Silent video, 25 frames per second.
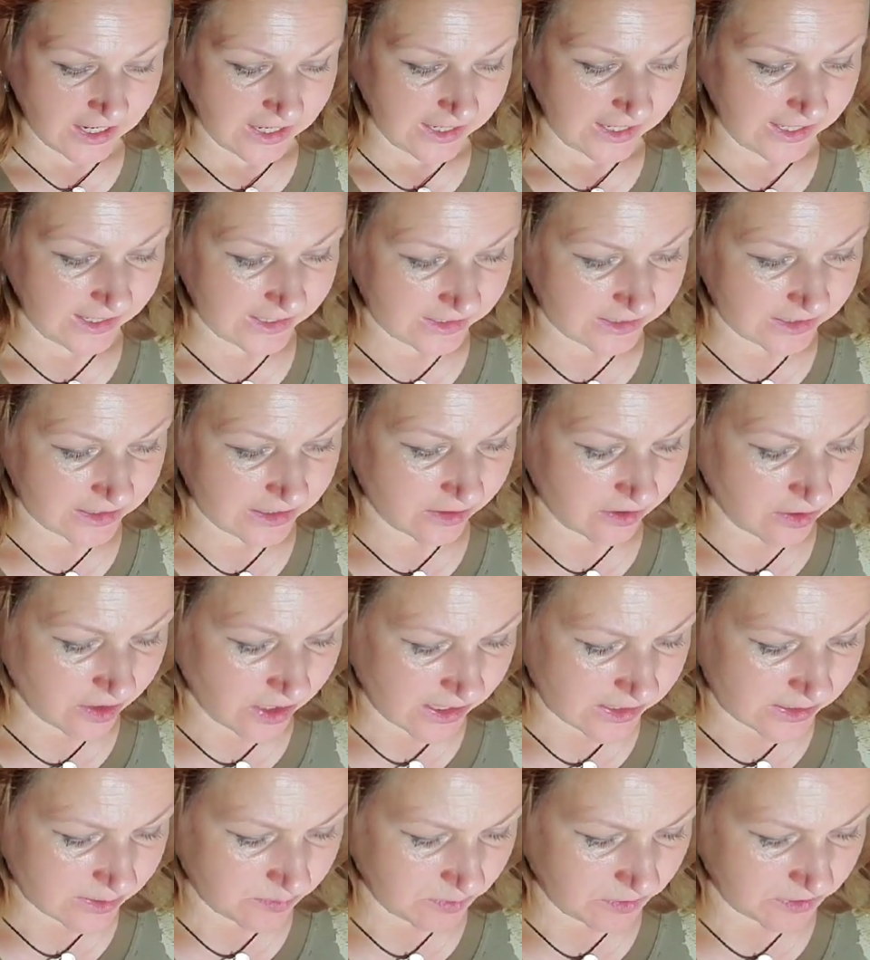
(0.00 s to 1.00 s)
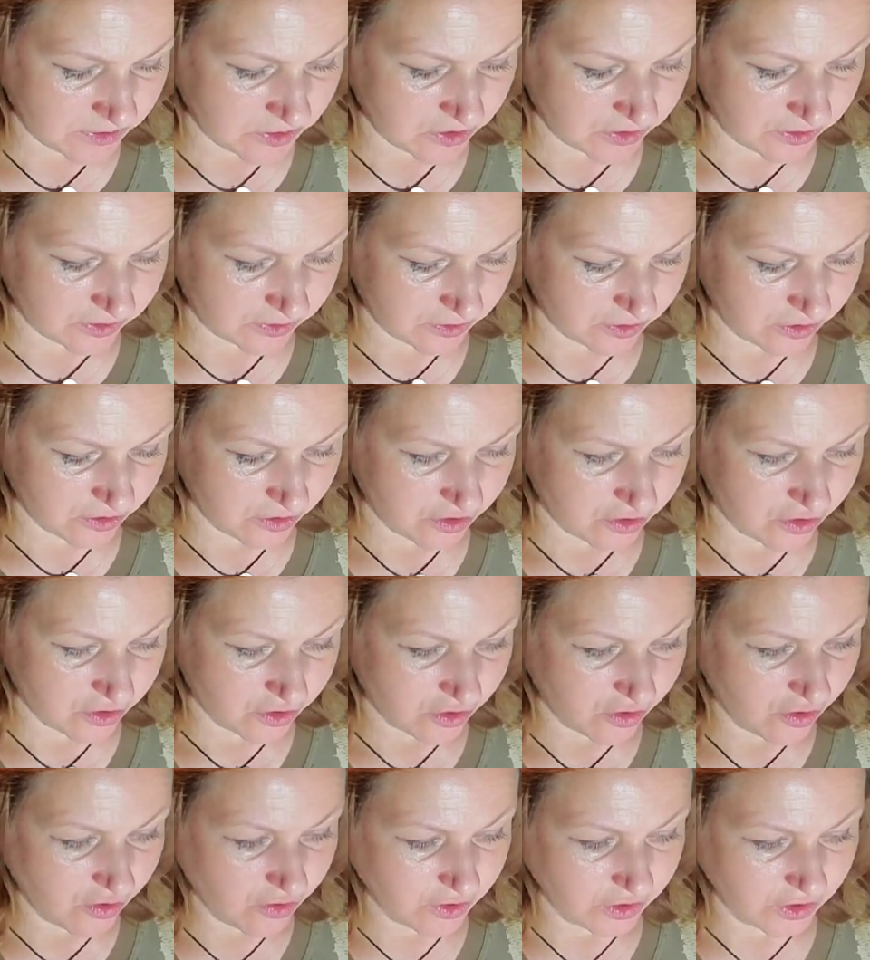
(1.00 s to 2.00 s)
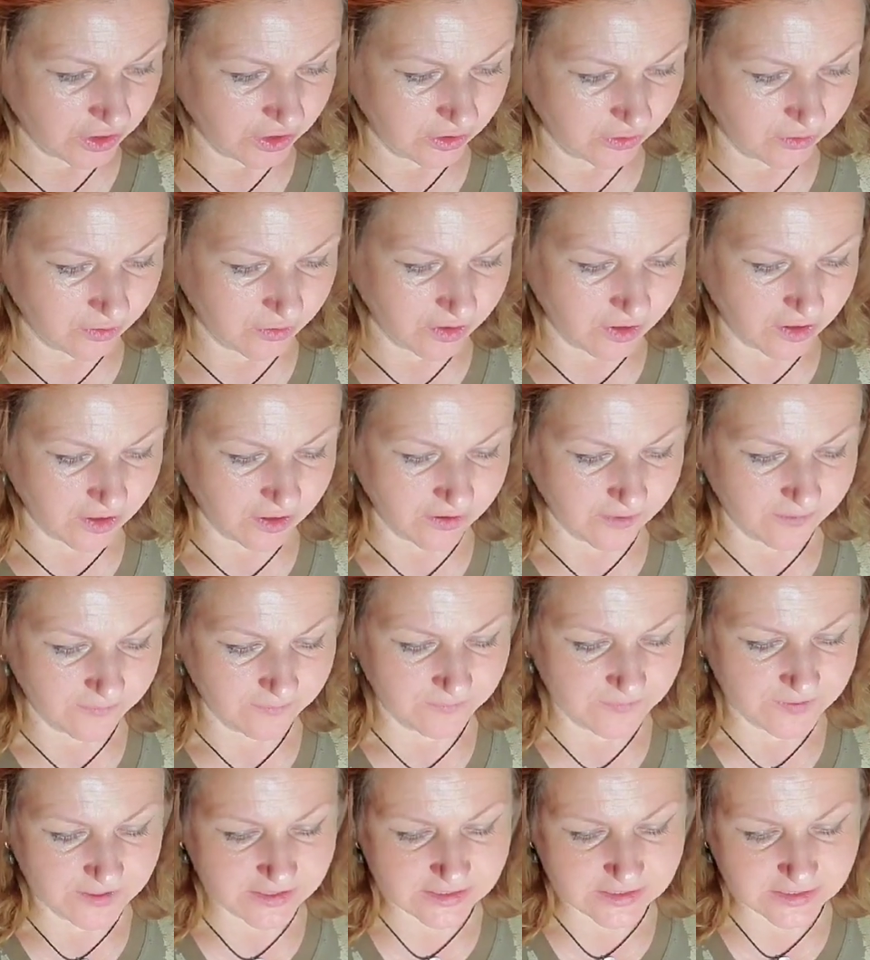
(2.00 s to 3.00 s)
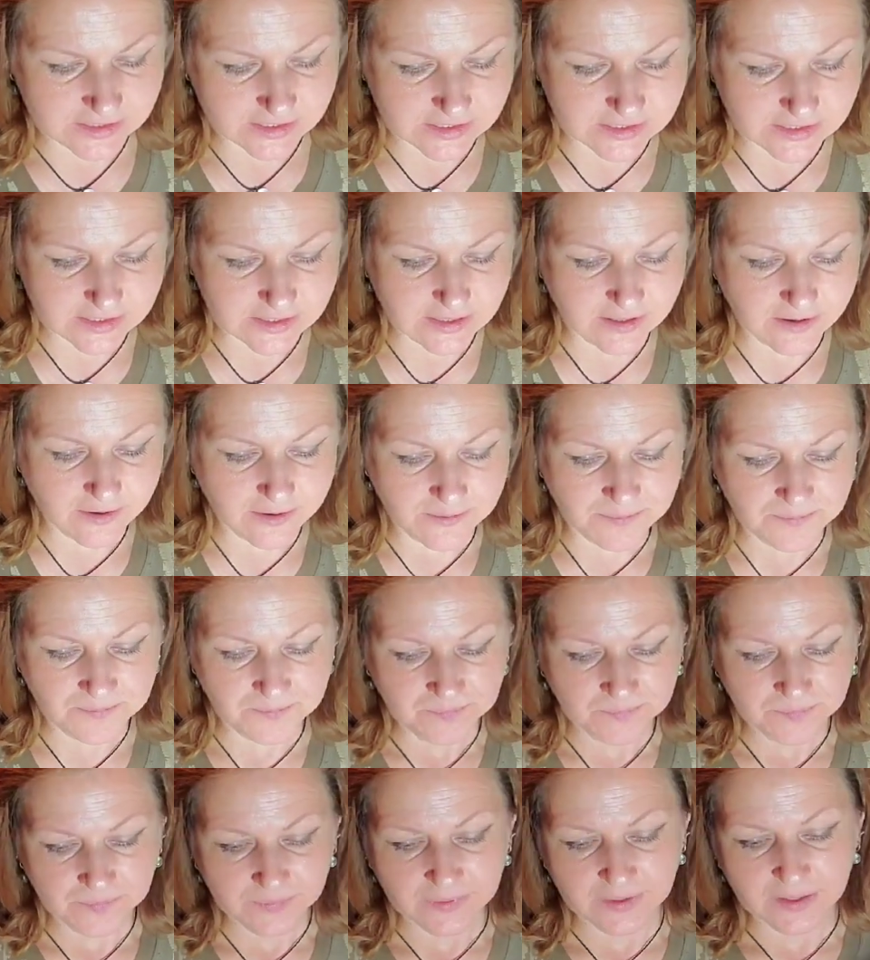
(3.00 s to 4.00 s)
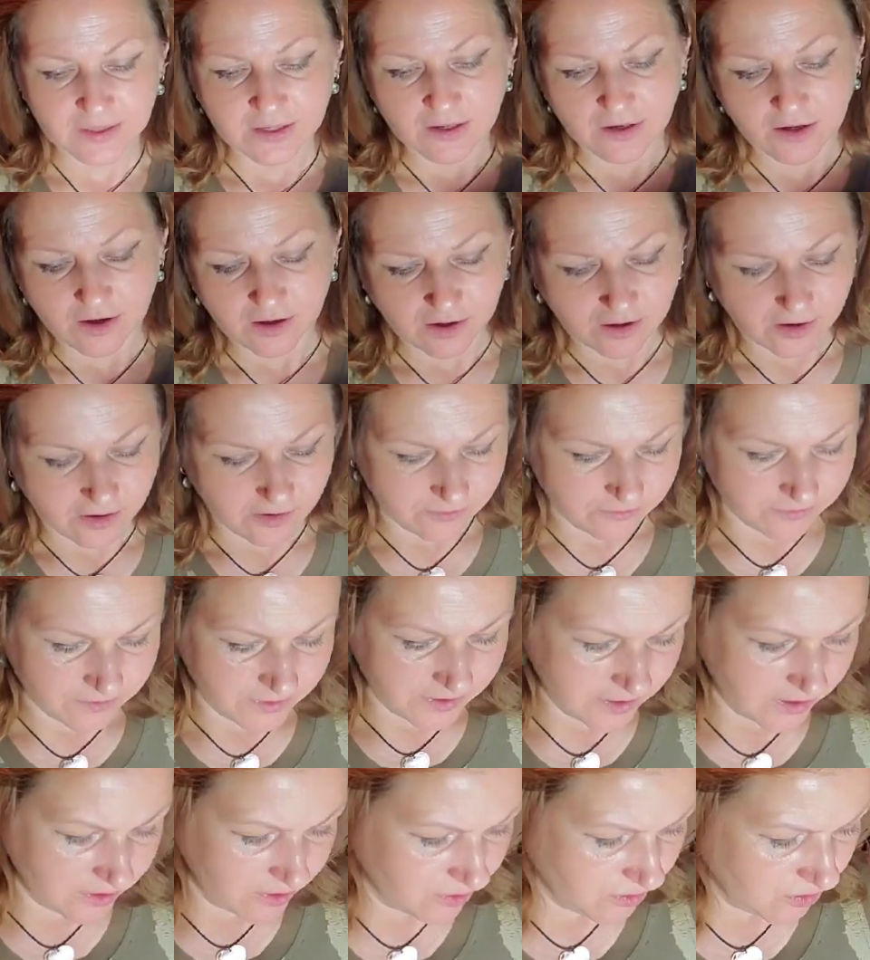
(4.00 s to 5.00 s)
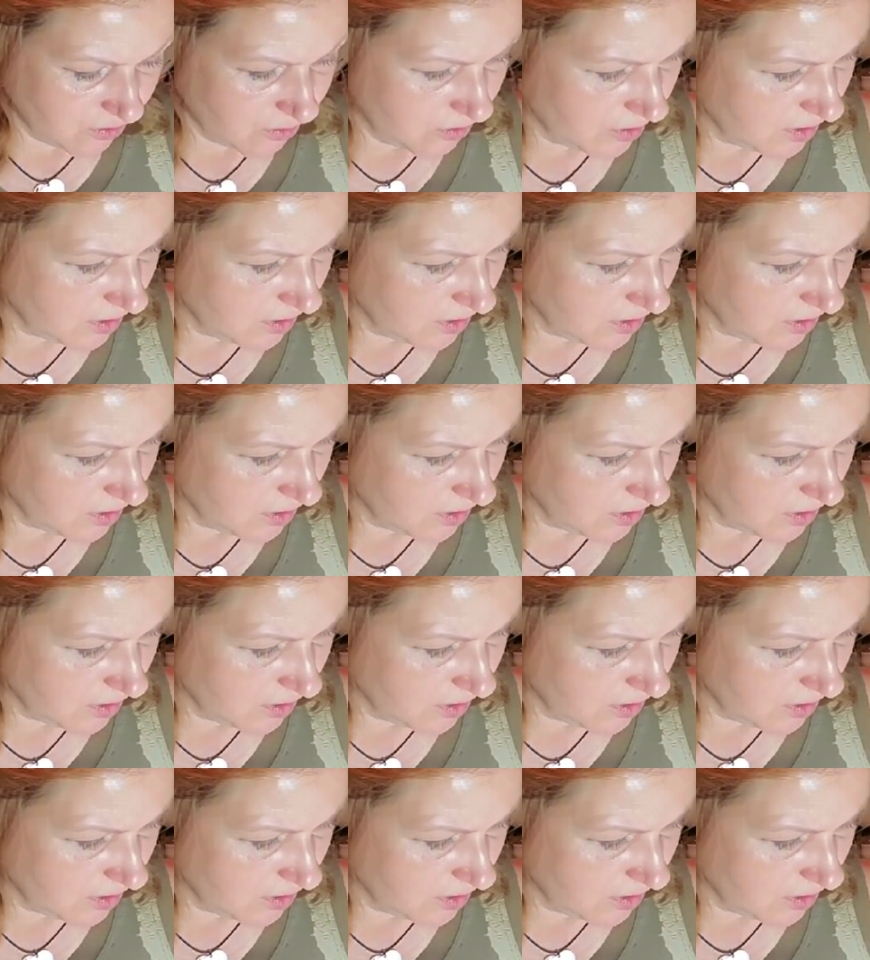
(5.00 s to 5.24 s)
And the last picture I want to show you, this is the very cool